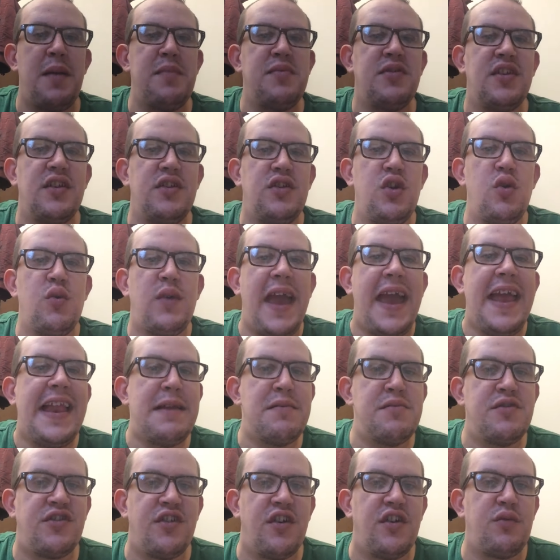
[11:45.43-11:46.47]
Limited UK
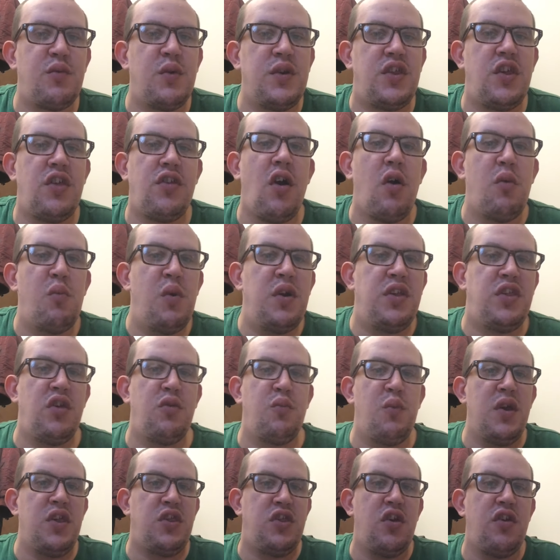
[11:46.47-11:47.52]
Limited, which is
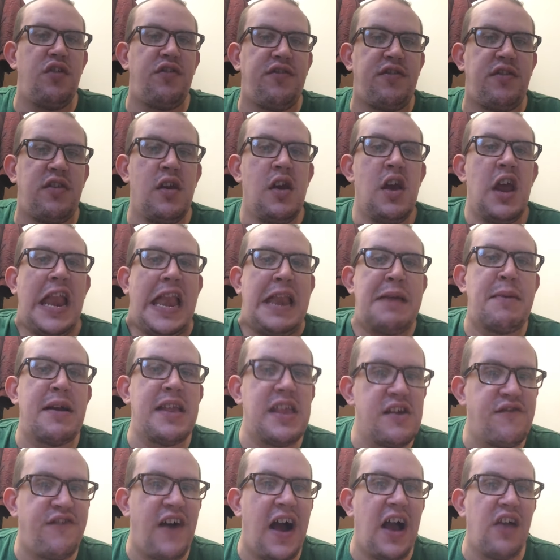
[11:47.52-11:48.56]
the
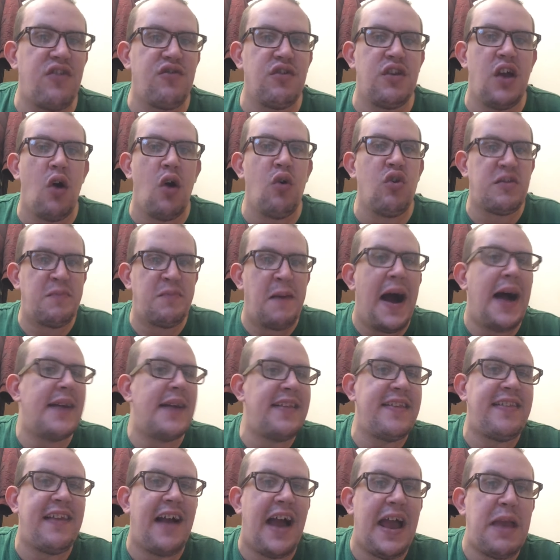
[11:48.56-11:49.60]
manufacturer that owns
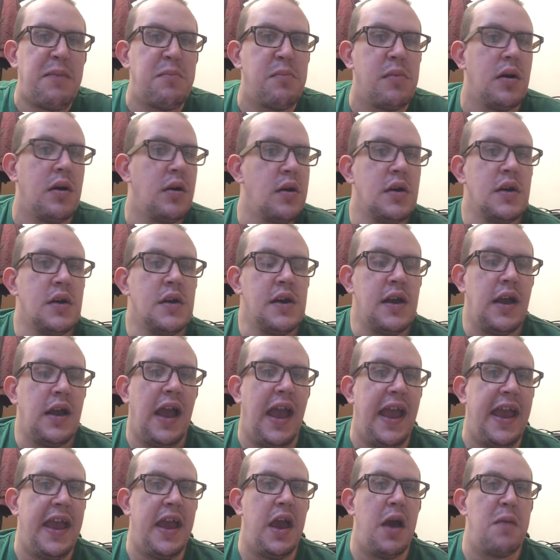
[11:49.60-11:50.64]
Party Time.
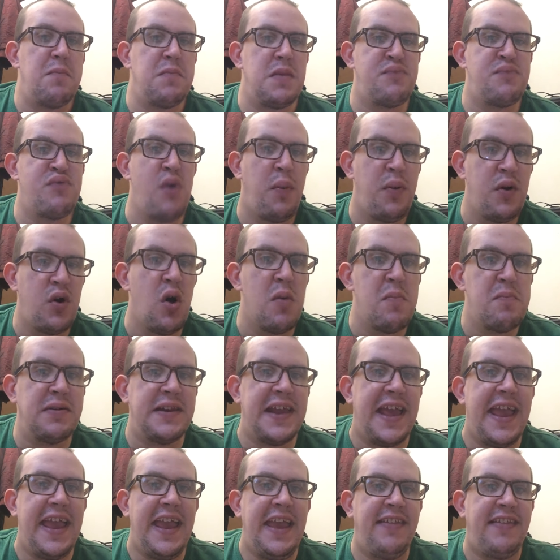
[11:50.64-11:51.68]
The proper
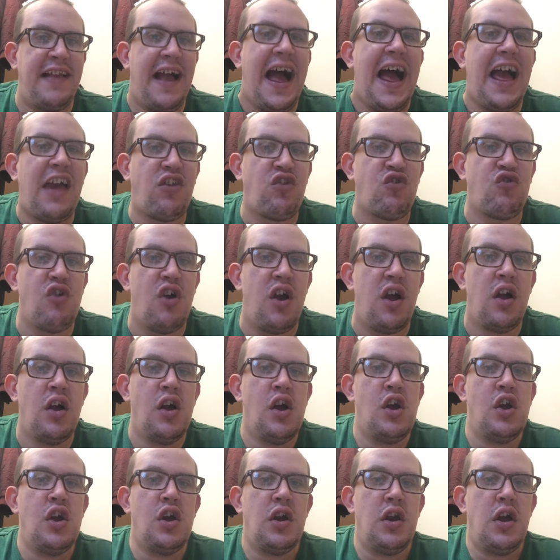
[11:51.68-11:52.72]
company is Astra
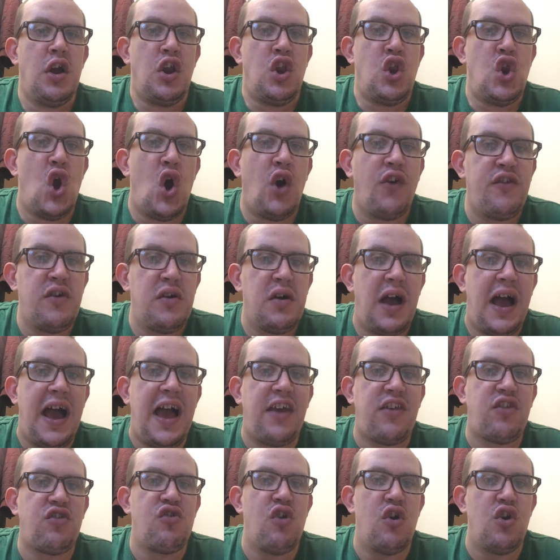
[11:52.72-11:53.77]

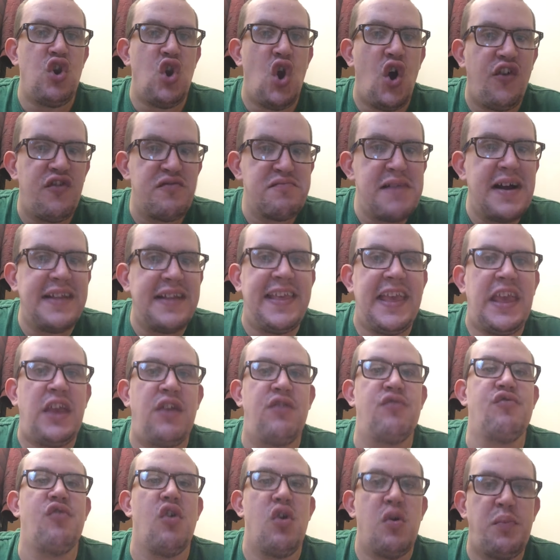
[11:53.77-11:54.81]
Novomatic
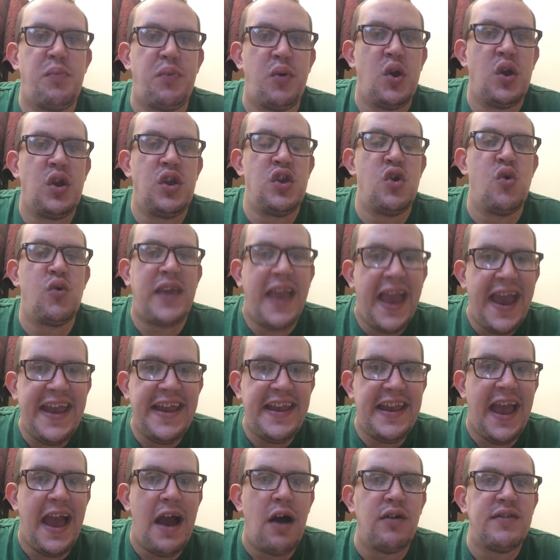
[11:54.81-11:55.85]
Group
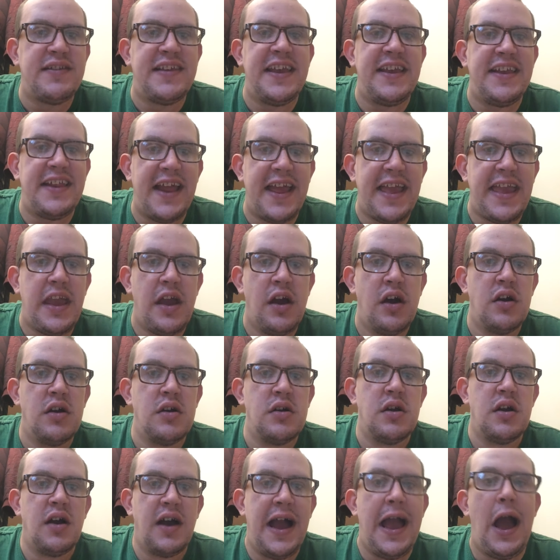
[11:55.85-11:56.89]
UK Ltd
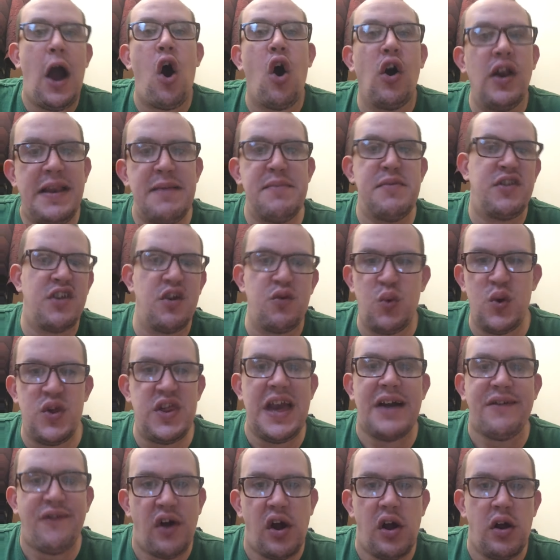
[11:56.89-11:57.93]
or Limited,
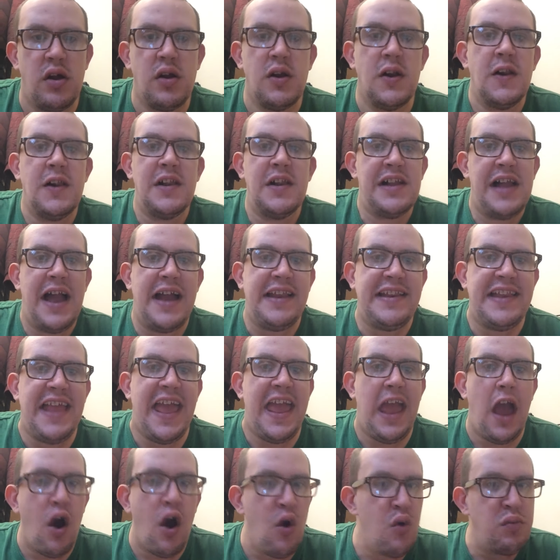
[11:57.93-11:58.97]
whichever, and
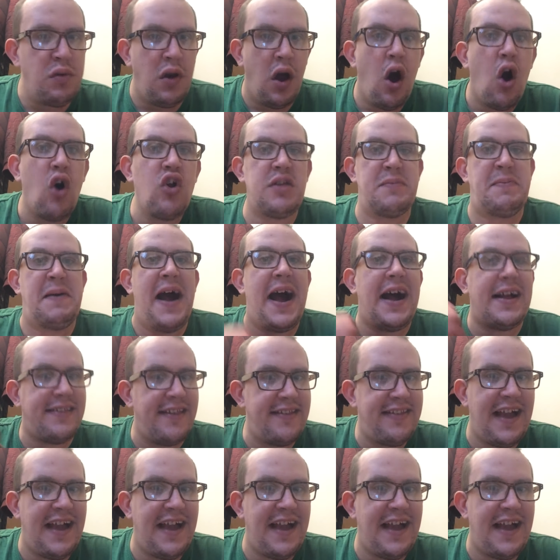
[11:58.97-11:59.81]
they own all the Party